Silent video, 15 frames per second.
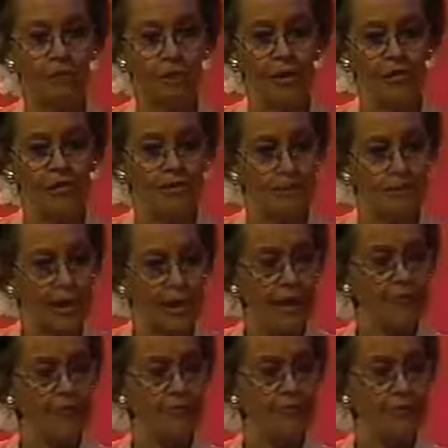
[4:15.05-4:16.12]

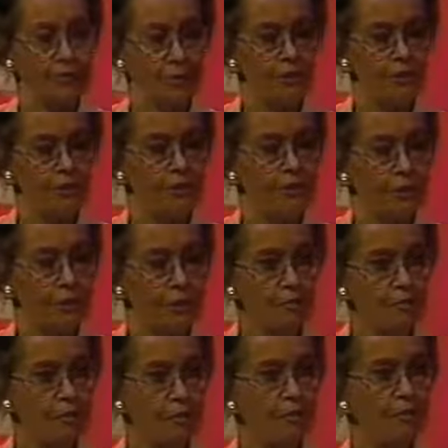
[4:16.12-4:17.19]
exact production
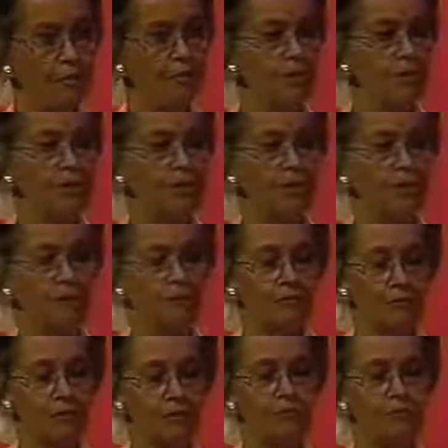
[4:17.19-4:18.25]
company that
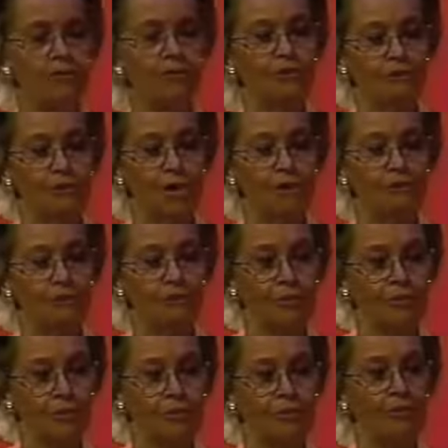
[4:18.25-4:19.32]
produced that
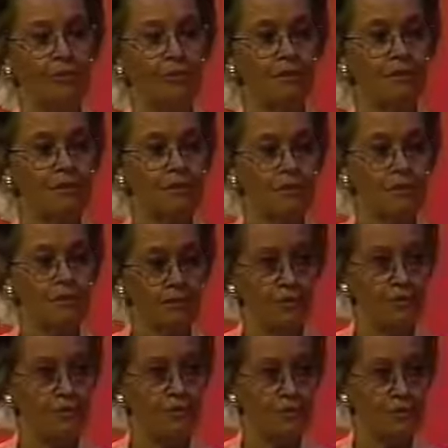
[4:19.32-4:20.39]
particular
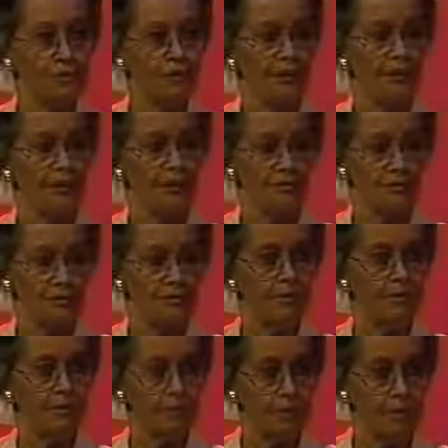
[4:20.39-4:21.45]
series on
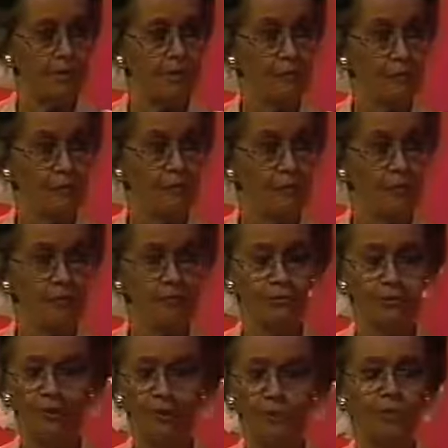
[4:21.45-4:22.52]
that werewolf
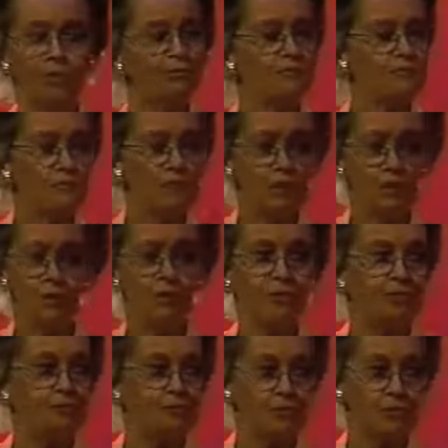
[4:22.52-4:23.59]
was very,
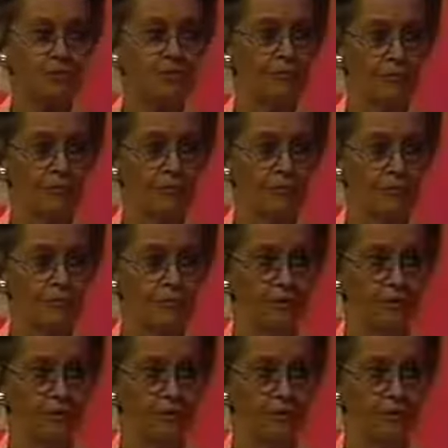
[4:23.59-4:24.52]
very, very difficult.